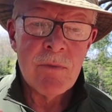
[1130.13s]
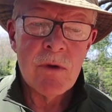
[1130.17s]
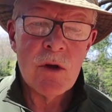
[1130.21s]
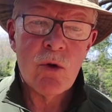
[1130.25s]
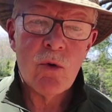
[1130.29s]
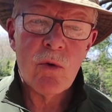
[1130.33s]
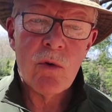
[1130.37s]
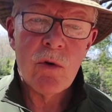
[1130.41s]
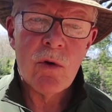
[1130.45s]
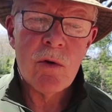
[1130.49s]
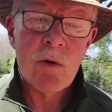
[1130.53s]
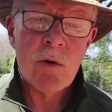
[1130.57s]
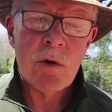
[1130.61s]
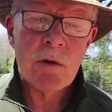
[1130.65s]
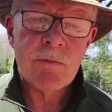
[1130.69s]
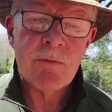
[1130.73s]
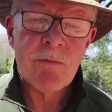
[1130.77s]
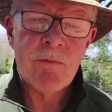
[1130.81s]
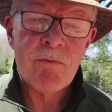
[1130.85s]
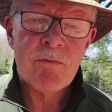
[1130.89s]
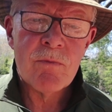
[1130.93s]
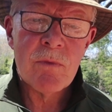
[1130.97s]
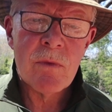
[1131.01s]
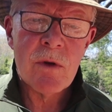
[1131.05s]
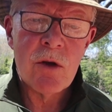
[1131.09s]
You could
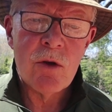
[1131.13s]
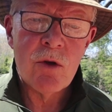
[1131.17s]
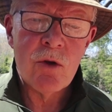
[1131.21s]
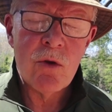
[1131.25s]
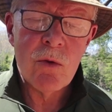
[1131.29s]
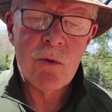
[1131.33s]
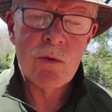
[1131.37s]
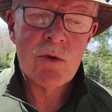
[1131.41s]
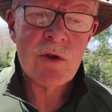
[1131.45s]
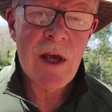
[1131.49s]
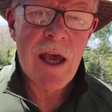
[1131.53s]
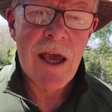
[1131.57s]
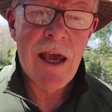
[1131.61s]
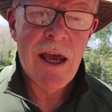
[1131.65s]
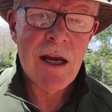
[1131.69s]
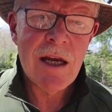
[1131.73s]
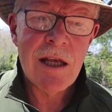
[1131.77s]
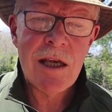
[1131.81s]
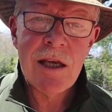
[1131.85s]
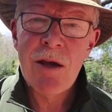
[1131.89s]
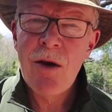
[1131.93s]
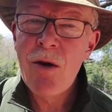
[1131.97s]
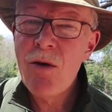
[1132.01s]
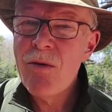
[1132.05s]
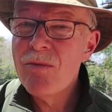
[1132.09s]
use
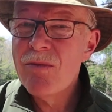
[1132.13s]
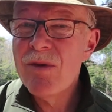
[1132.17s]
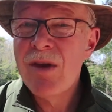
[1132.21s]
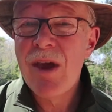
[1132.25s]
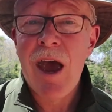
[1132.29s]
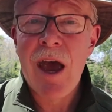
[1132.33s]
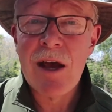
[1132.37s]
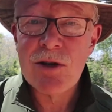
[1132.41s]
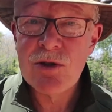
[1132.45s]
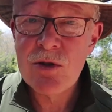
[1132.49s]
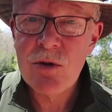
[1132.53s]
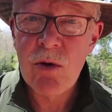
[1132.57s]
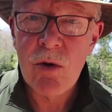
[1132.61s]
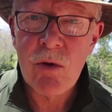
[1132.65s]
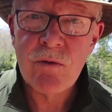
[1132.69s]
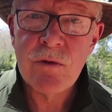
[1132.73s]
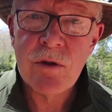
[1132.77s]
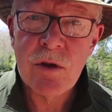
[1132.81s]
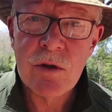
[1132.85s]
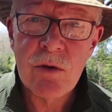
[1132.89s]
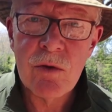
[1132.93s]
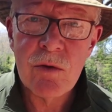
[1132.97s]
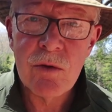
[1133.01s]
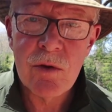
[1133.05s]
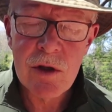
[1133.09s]
any gas stove
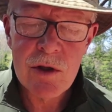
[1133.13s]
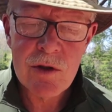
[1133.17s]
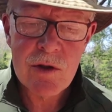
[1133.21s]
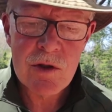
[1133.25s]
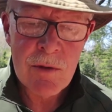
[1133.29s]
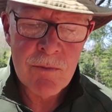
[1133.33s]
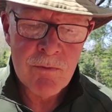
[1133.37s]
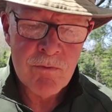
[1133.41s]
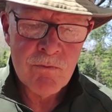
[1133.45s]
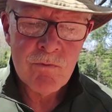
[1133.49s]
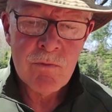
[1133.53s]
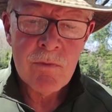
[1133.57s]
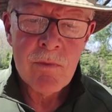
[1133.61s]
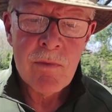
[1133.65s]
to do this,